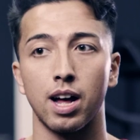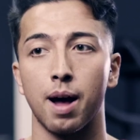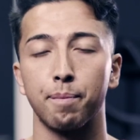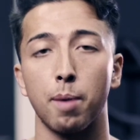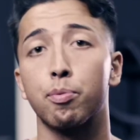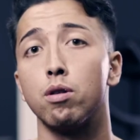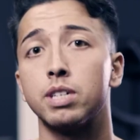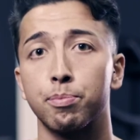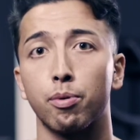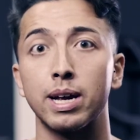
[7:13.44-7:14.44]
a
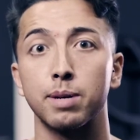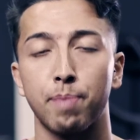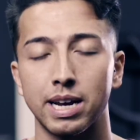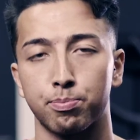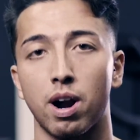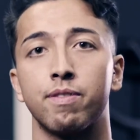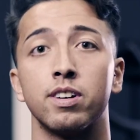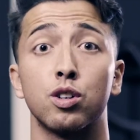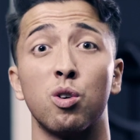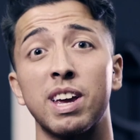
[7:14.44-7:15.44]
protein-based
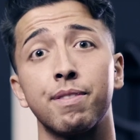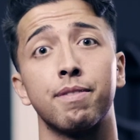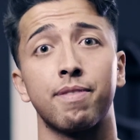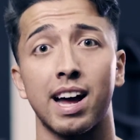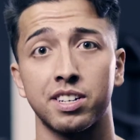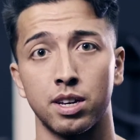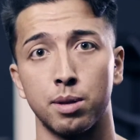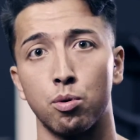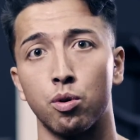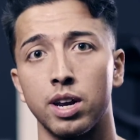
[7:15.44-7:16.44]
breakfast or even fast in
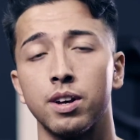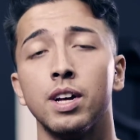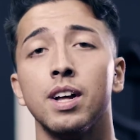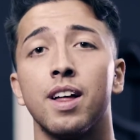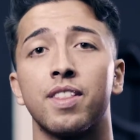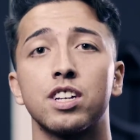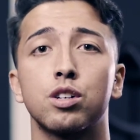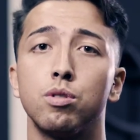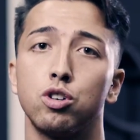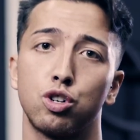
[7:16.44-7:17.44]
the morning. That's
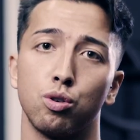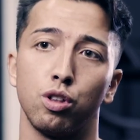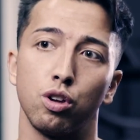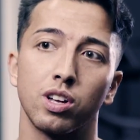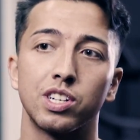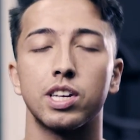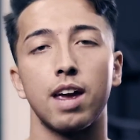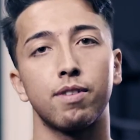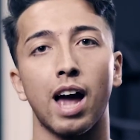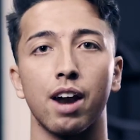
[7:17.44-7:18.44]
going to ensure that you can
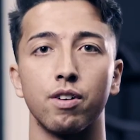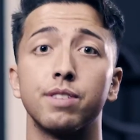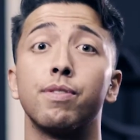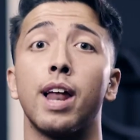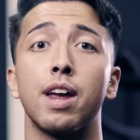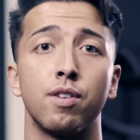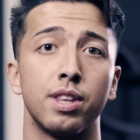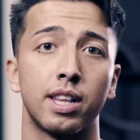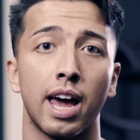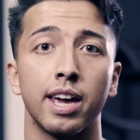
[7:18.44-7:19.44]
save calories for later in
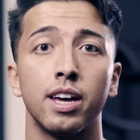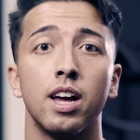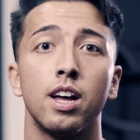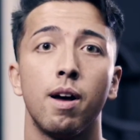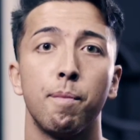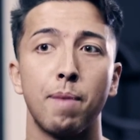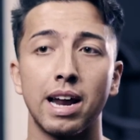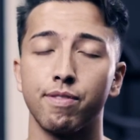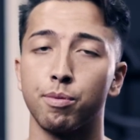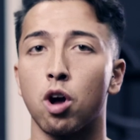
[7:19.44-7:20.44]
the day,
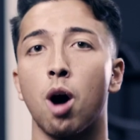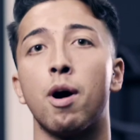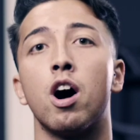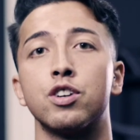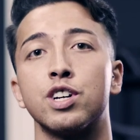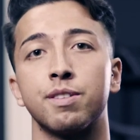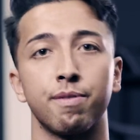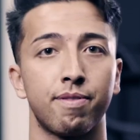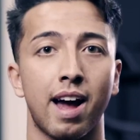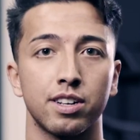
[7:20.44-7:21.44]
mainly from carbohydrates
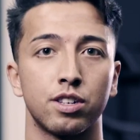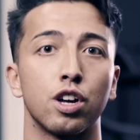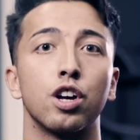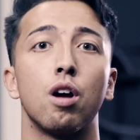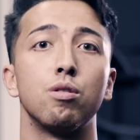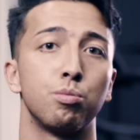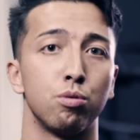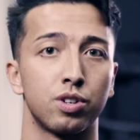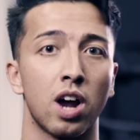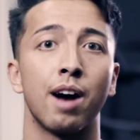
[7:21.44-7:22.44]
and fats that can go
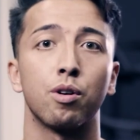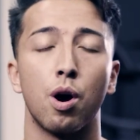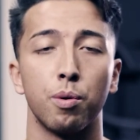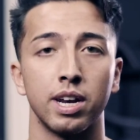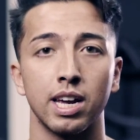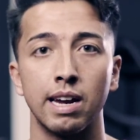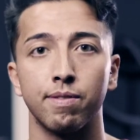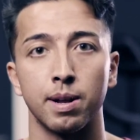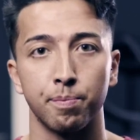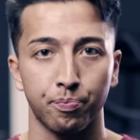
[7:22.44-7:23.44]
towards your alcohol in the
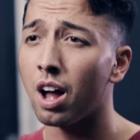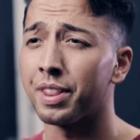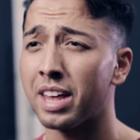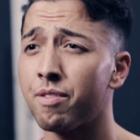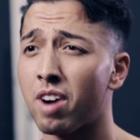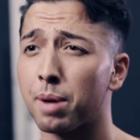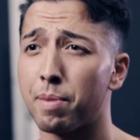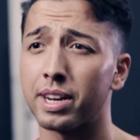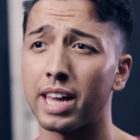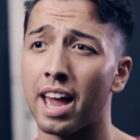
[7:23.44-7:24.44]
evening. I then
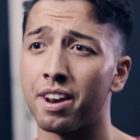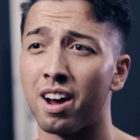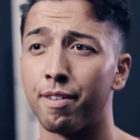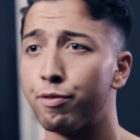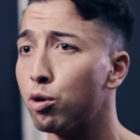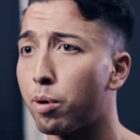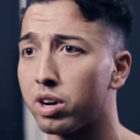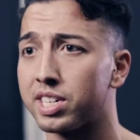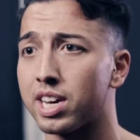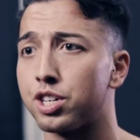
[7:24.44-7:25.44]
recommend getting a full
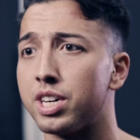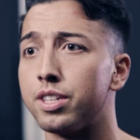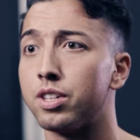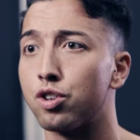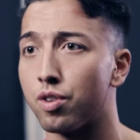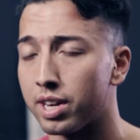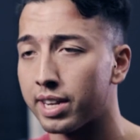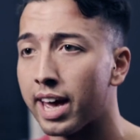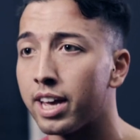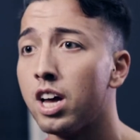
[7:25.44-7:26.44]
body session in during the
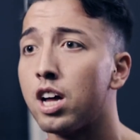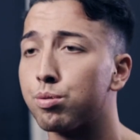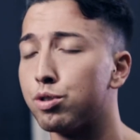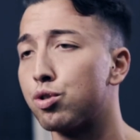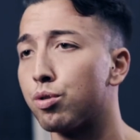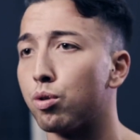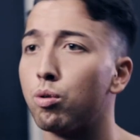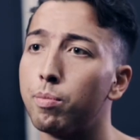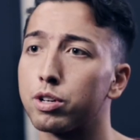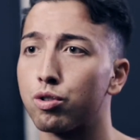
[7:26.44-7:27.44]
day to ensure that
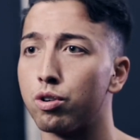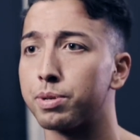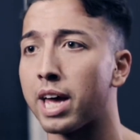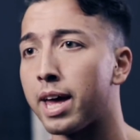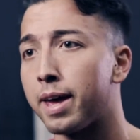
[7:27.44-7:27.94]
all muscle groups get